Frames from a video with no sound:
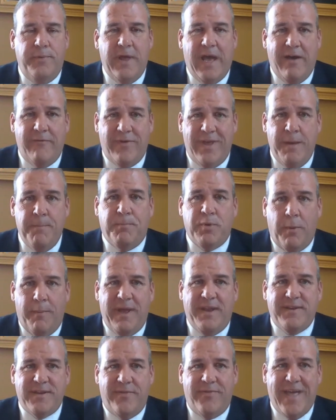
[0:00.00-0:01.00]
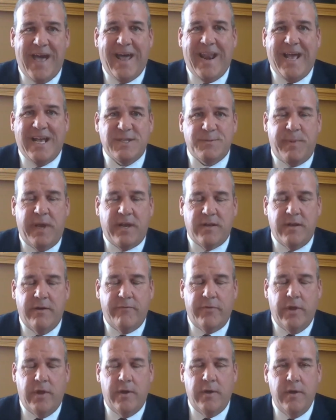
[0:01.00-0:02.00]
have implemented that aspect
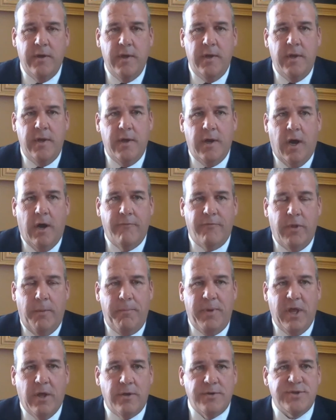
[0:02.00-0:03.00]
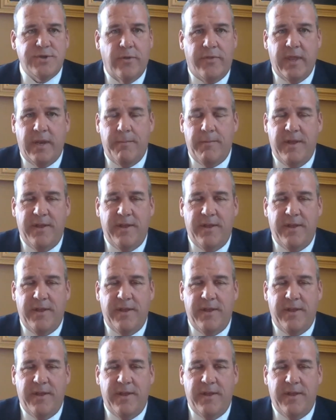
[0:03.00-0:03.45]
of the bill so that